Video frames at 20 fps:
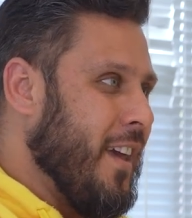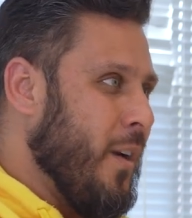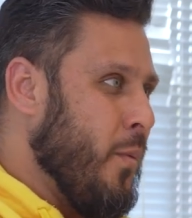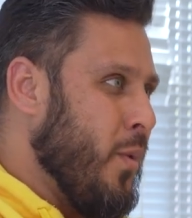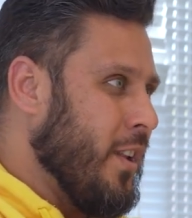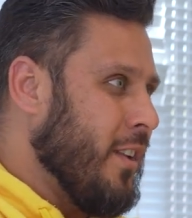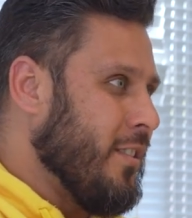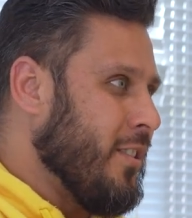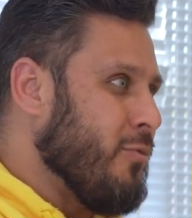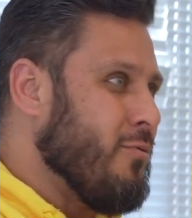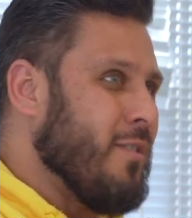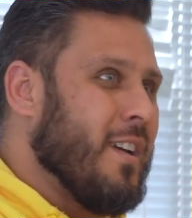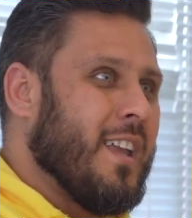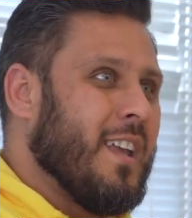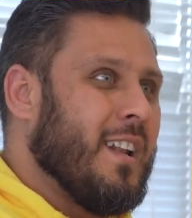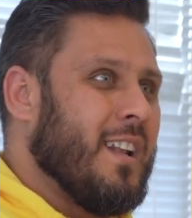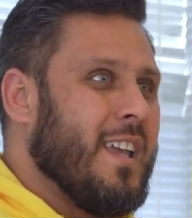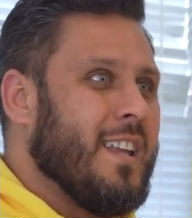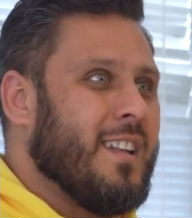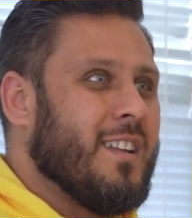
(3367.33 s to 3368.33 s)
whether it's a
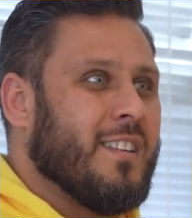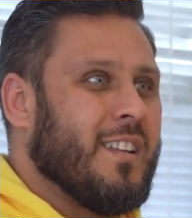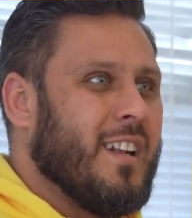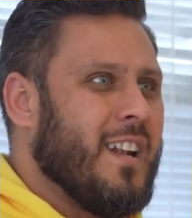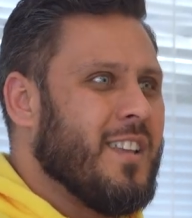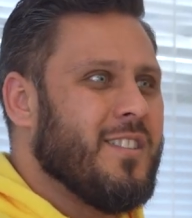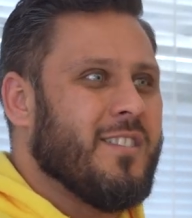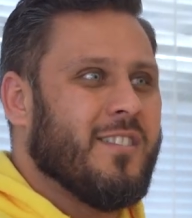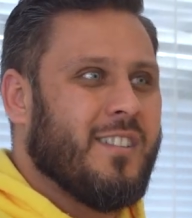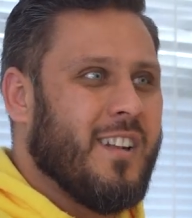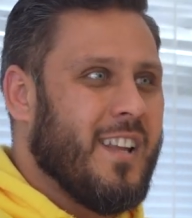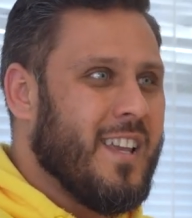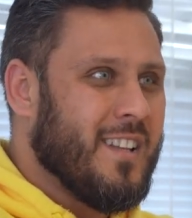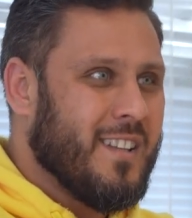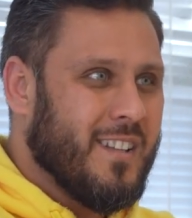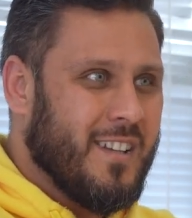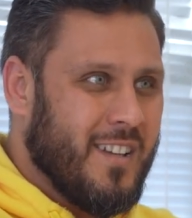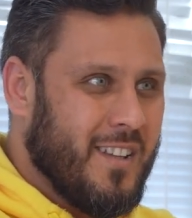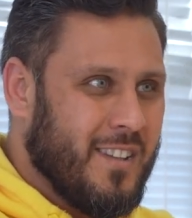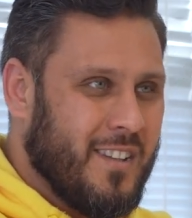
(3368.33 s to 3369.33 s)
regulator, the
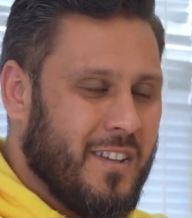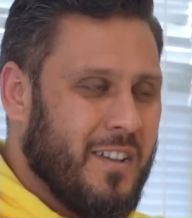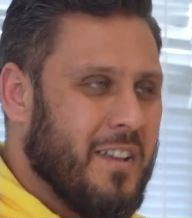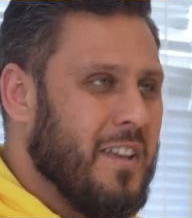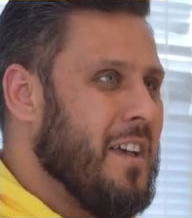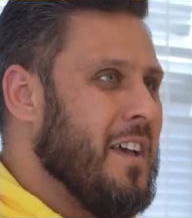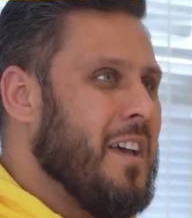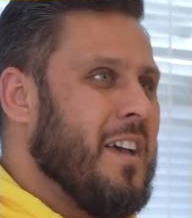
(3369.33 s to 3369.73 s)
legislator,